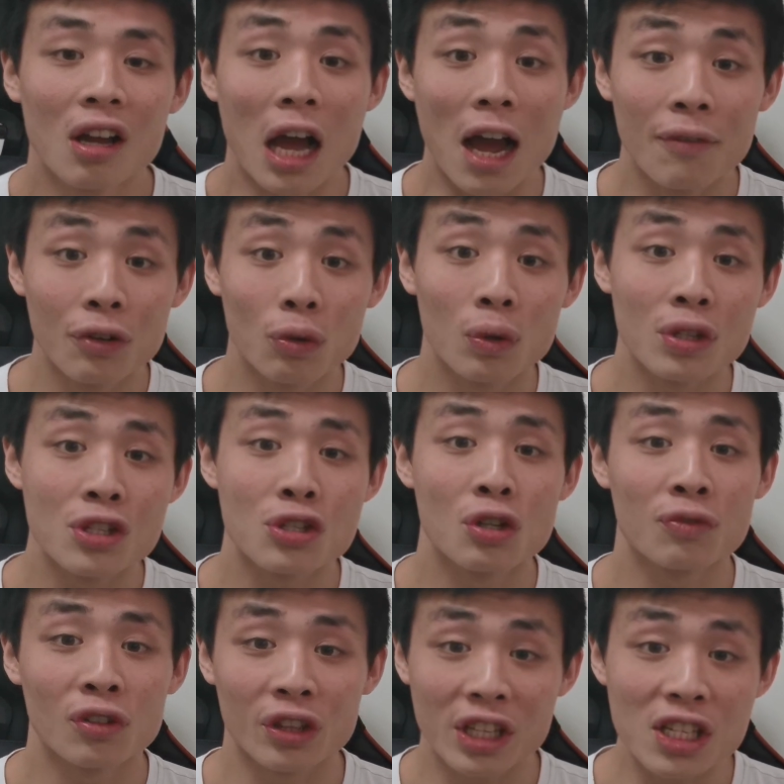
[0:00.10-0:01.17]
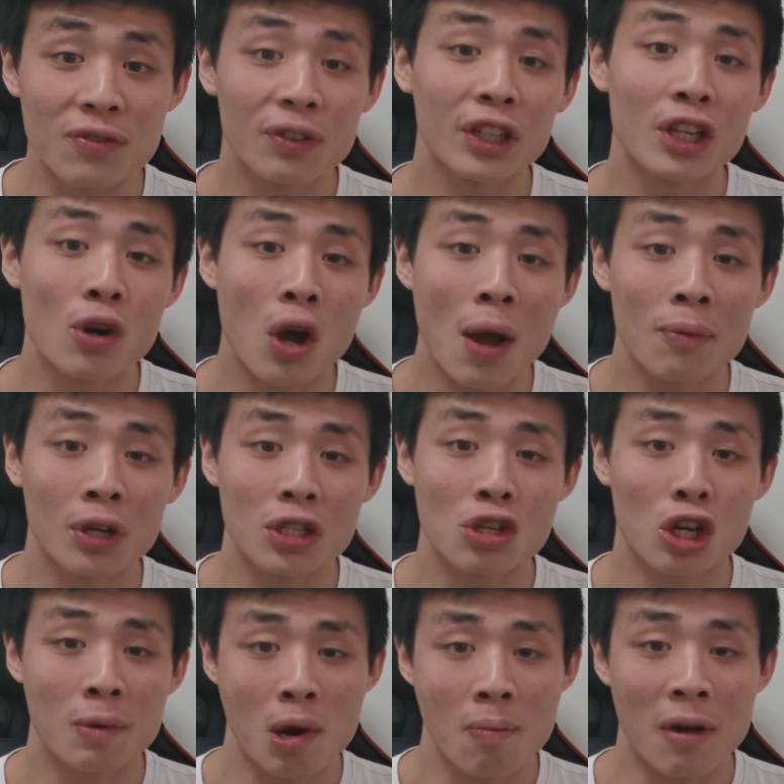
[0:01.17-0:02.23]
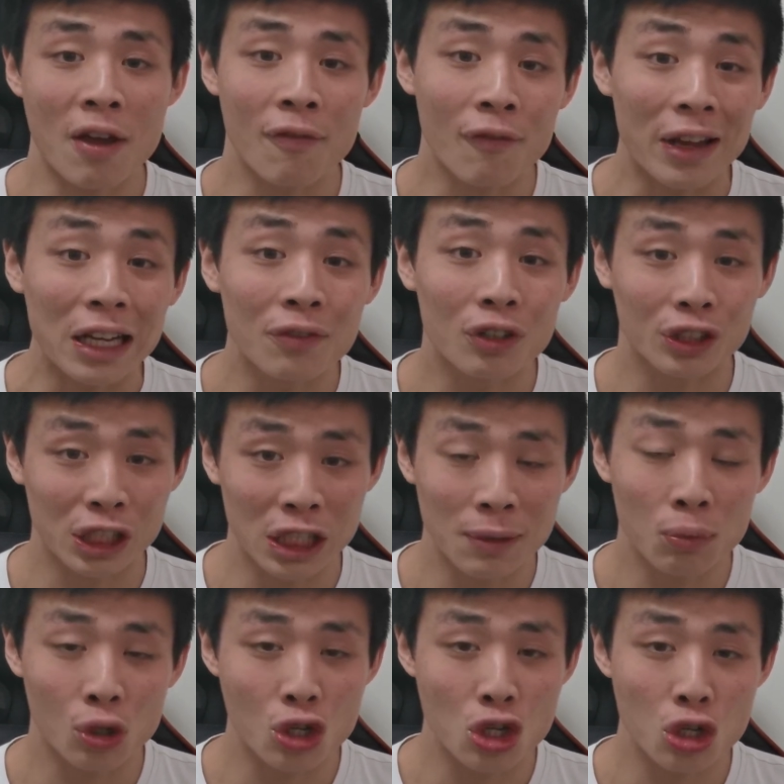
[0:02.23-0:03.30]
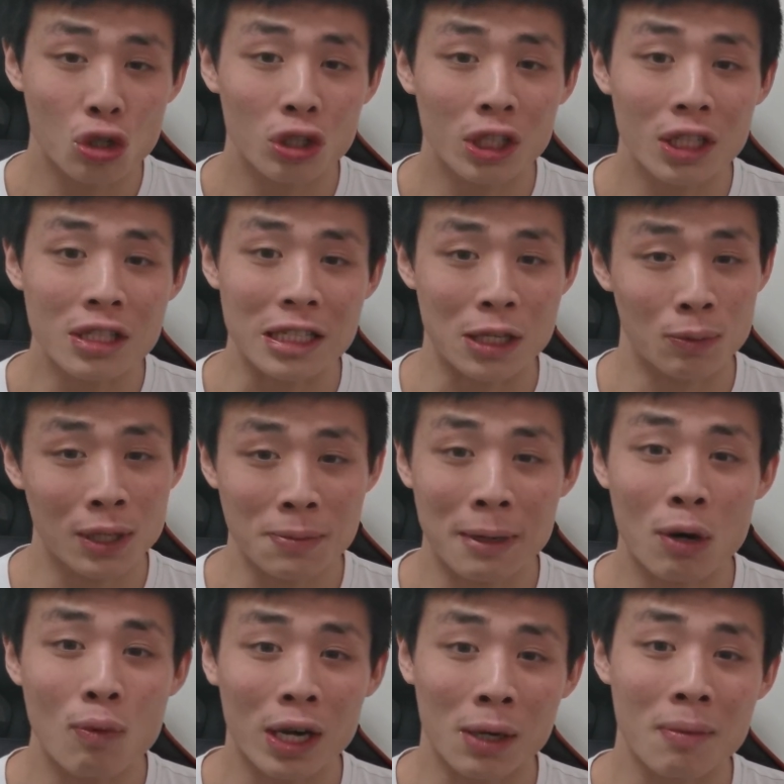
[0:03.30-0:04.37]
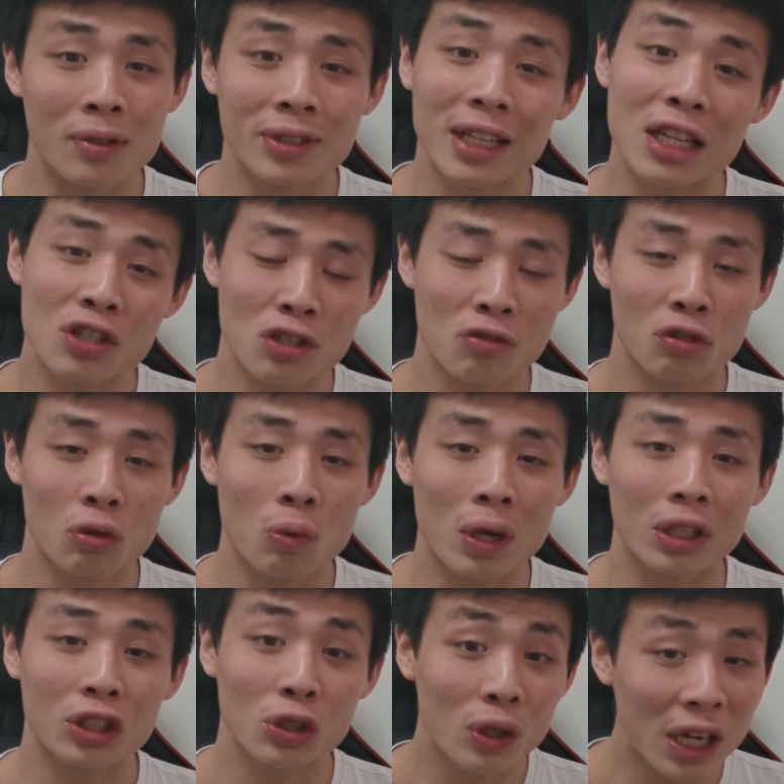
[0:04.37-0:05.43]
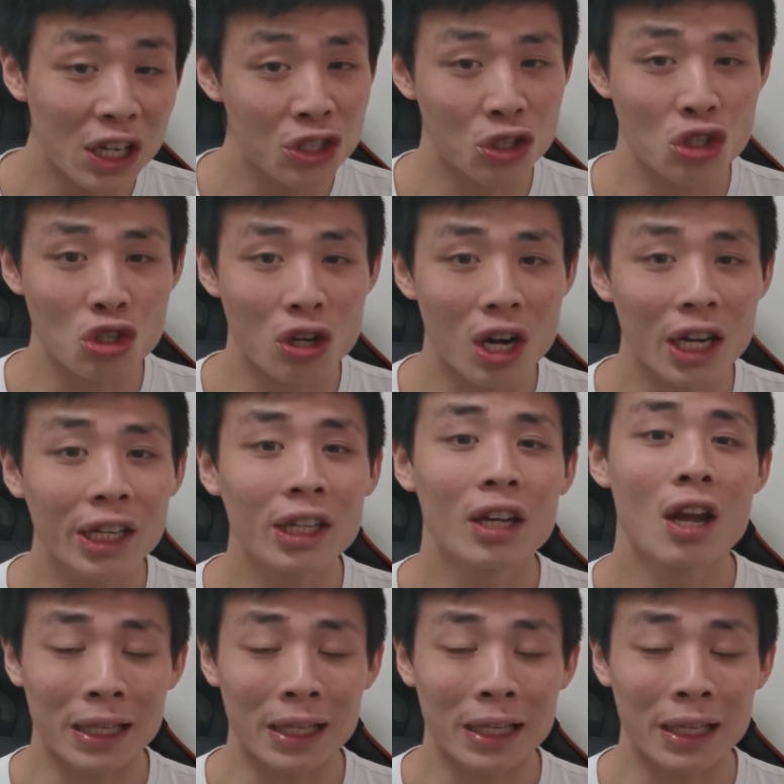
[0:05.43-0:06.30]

Hi everyone, so for this video I'm going to talk about my favorite keyboard shortcuts as well as my recommendations for what you guys should try